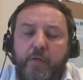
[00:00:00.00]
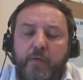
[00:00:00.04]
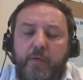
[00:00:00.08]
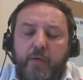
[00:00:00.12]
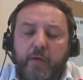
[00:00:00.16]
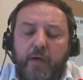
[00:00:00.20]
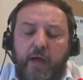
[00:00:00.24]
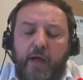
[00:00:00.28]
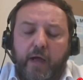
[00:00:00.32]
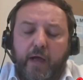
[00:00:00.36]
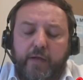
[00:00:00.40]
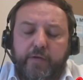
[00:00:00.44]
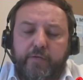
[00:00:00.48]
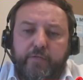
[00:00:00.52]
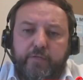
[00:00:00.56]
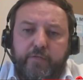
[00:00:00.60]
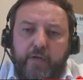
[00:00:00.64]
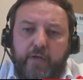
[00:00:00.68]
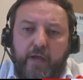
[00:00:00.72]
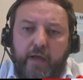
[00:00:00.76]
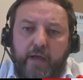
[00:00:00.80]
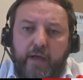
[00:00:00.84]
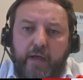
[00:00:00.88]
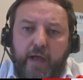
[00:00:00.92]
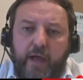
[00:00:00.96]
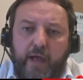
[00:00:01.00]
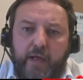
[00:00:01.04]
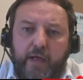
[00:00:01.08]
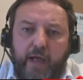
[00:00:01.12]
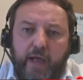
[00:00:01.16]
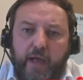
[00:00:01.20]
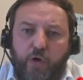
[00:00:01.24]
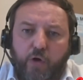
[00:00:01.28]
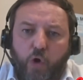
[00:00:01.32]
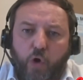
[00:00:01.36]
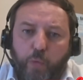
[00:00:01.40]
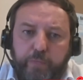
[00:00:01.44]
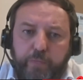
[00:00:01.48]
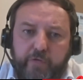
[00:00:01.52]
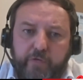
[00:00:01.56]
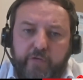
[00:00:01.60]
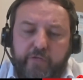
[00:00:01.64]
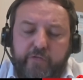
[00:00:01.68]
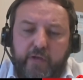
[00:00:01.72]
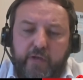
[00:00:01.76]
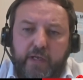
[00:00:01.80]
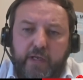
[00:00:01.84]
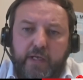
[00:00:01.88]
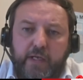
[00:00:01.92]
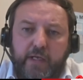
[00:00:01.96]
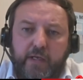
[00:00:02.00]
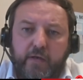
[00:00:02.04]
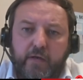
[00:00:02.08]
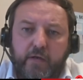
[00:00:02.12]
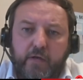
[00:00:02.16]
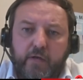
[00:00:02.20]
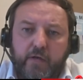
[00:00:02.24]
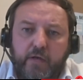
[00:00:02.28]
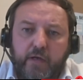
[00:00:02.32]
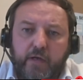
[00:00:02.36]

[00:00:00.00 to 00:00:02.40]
I hope to see,